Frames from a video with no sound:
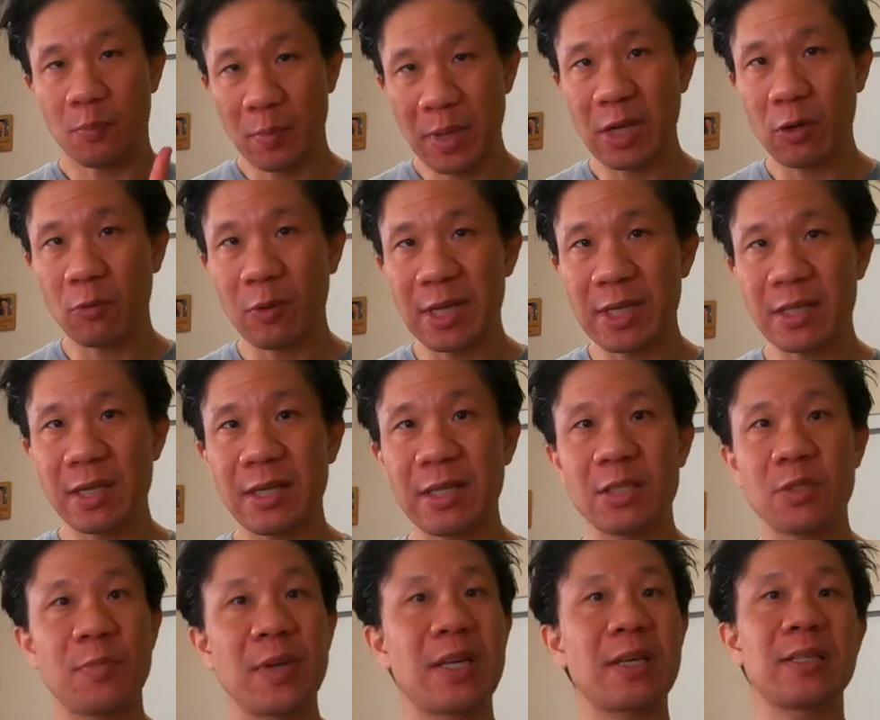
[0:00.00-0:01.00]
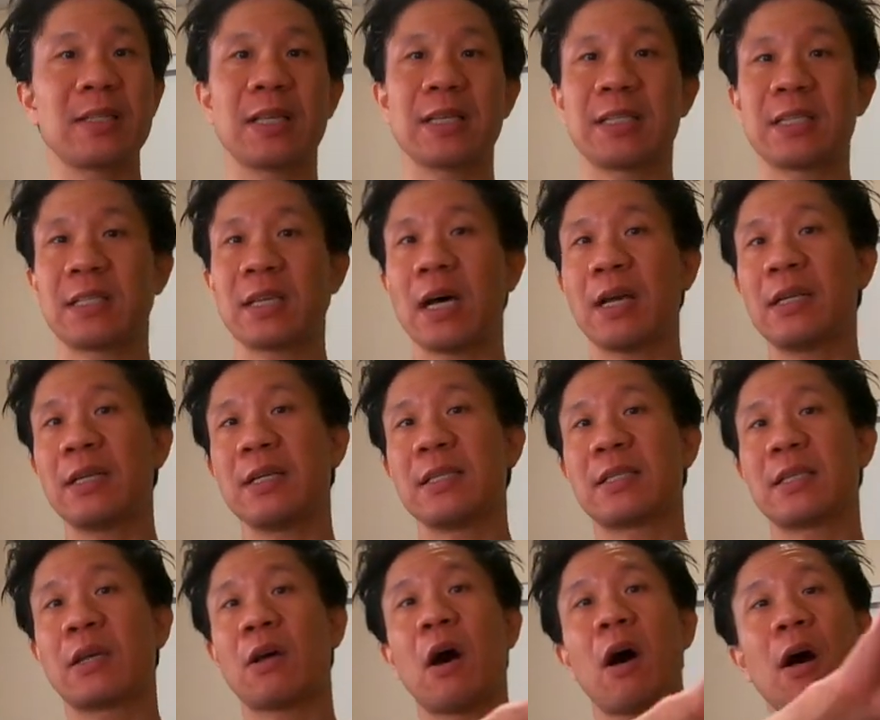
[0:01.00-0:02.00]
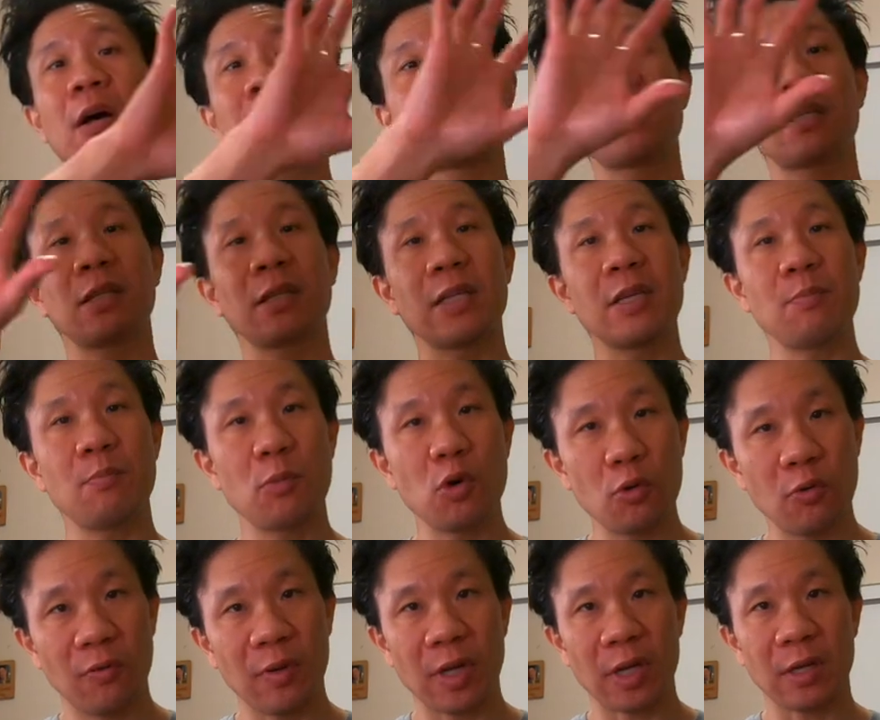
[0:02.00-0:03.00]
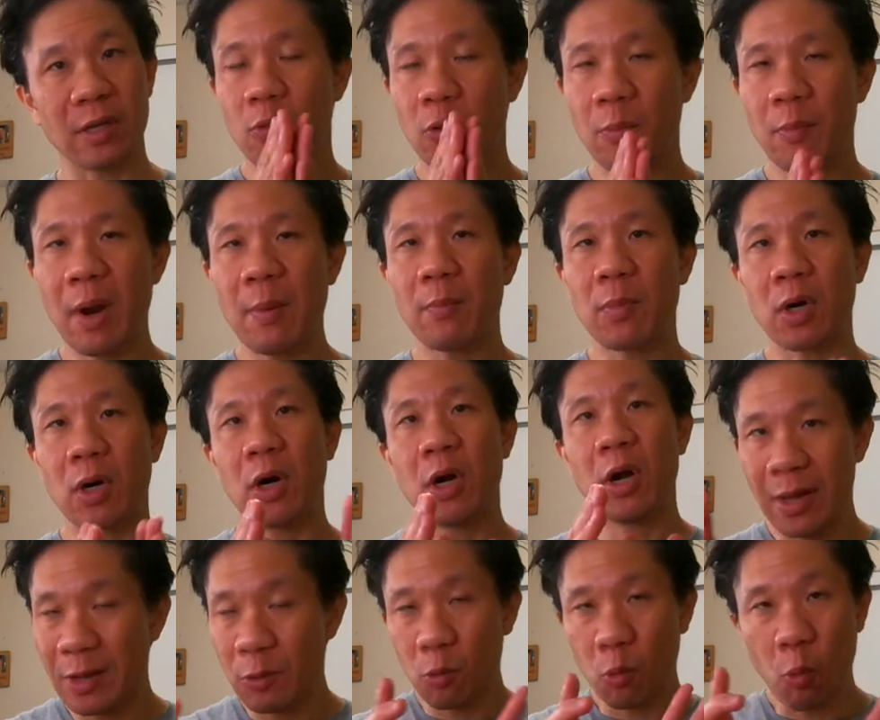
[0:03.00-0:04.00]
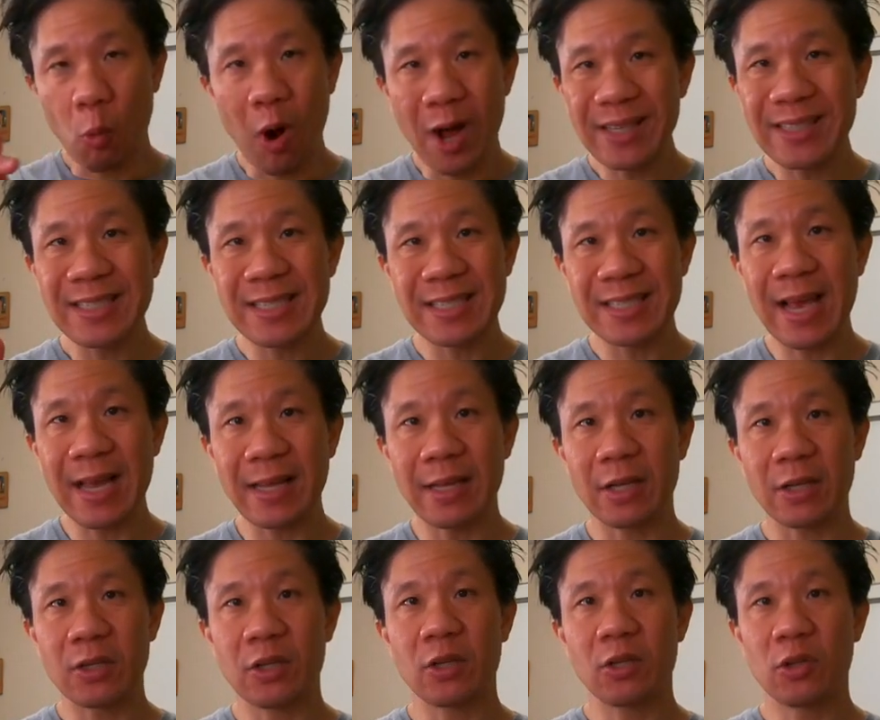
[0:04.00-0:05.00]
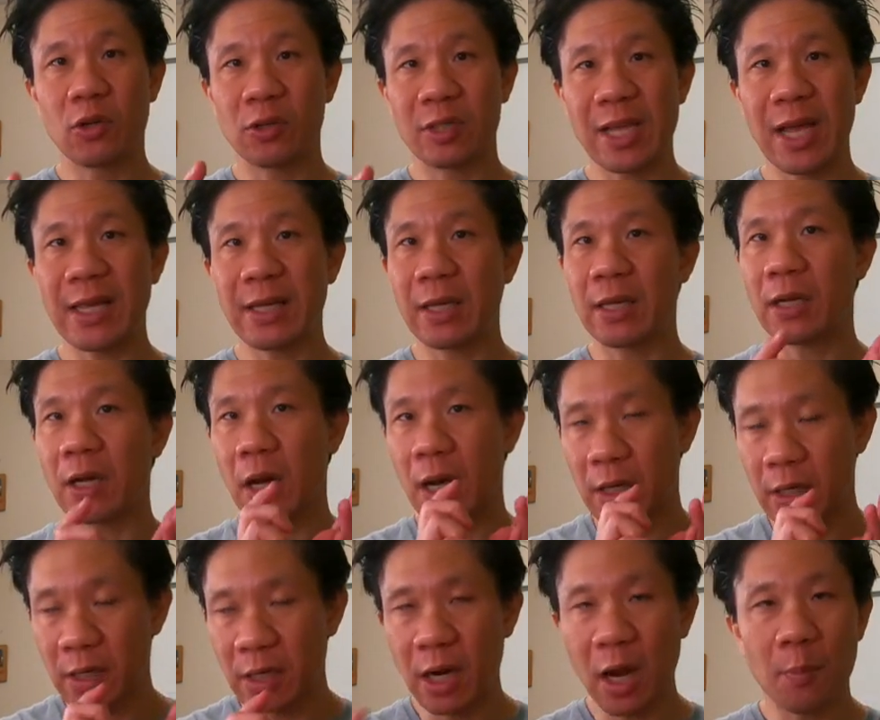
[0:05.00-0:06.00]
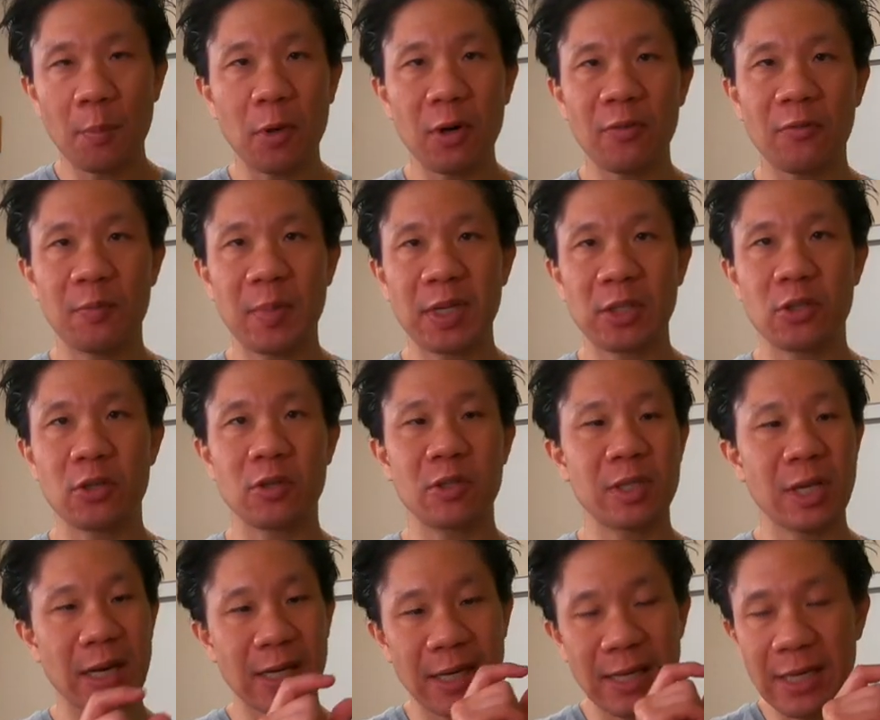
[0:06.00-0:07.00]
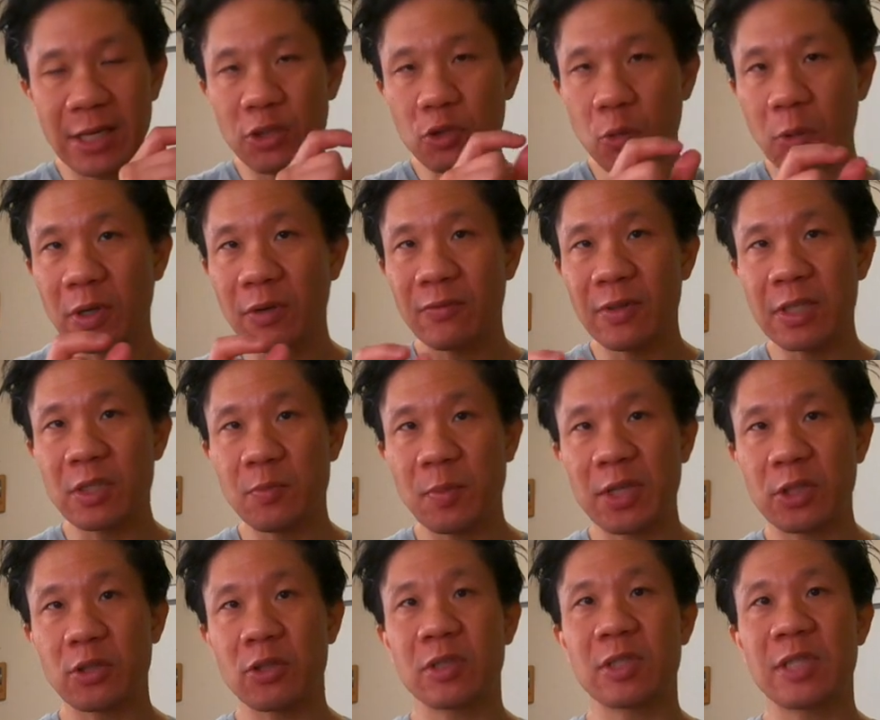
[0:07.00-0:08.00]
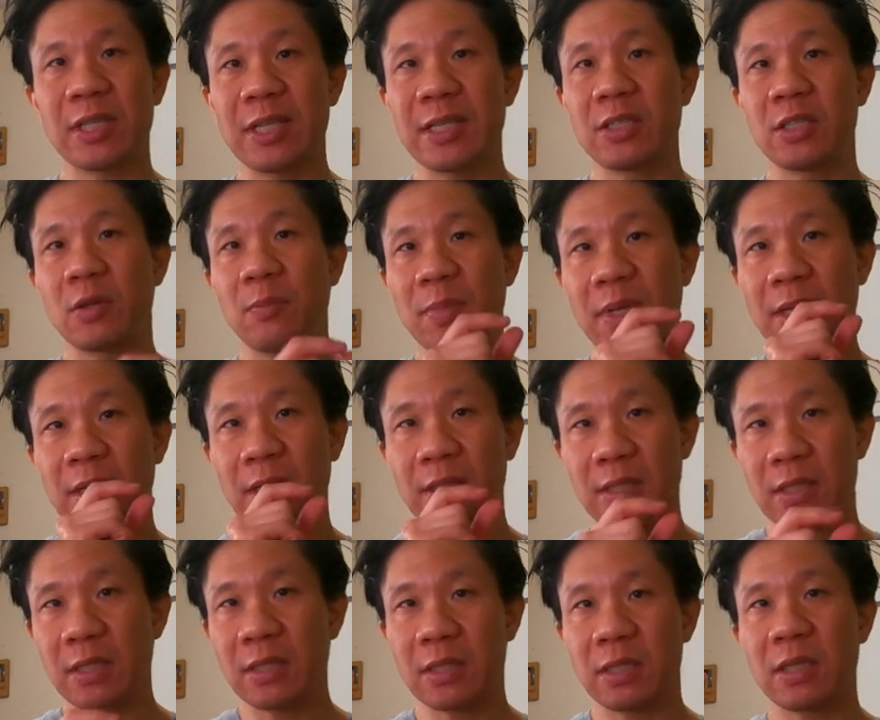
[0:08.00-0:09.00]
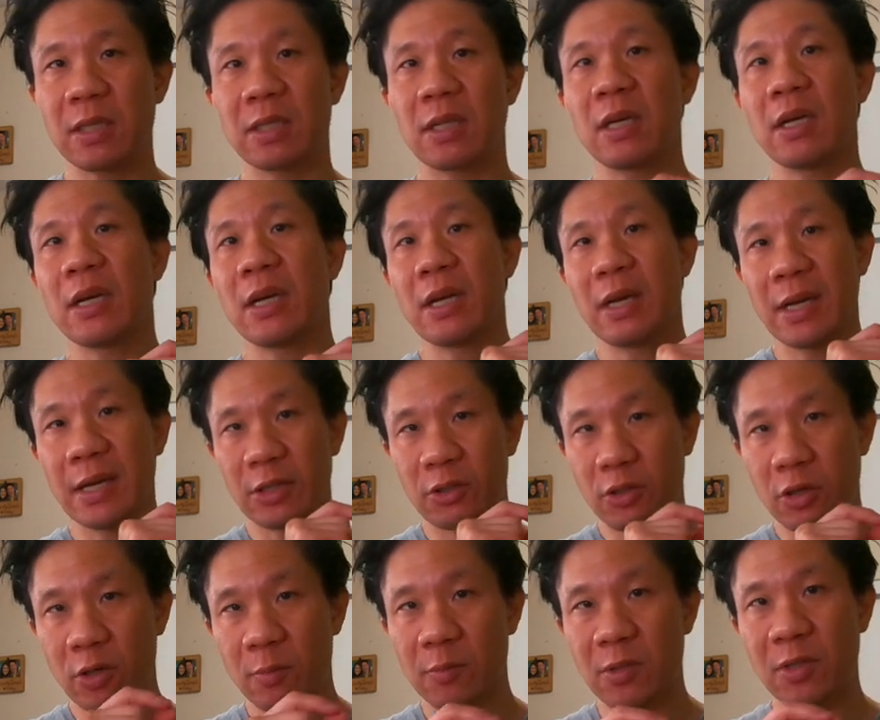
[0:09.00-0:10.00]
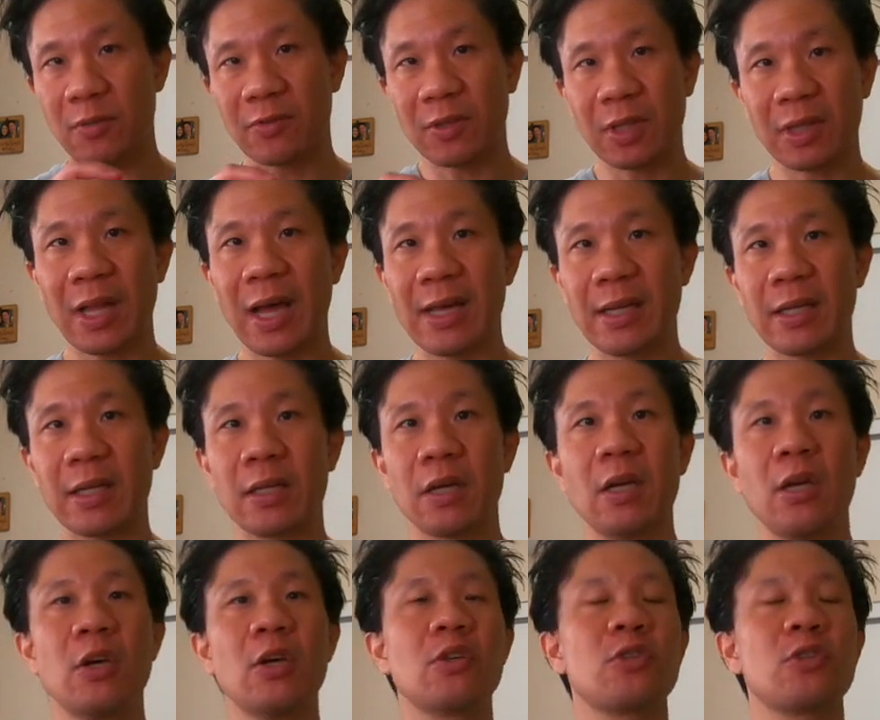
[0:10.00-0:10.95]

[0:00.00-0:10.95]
Big reason is because the sun is constantly moving. Remember, in one second, you're taking a number of pictures and each one of these pictures needs to be consistent in terms of the lighting.